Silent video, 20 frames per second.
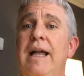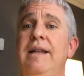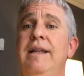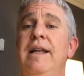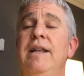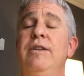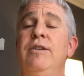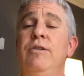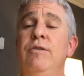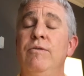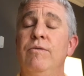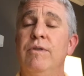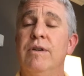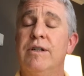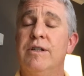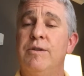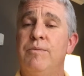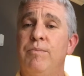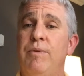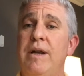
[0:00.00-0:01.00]
and then you
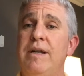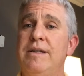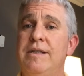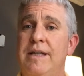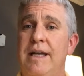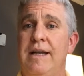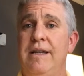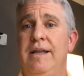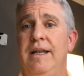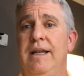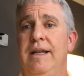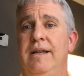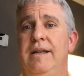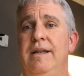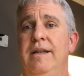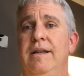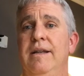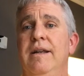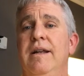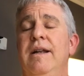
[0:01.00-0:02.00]
express that
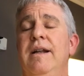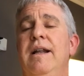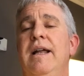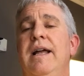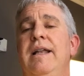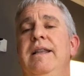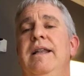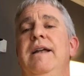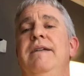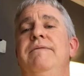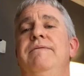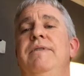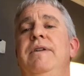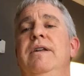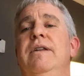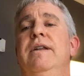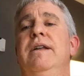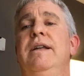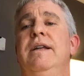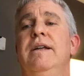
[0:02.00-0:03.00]
thinking and that
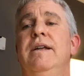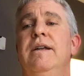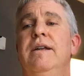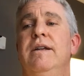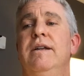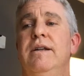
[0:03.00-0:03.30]
feeling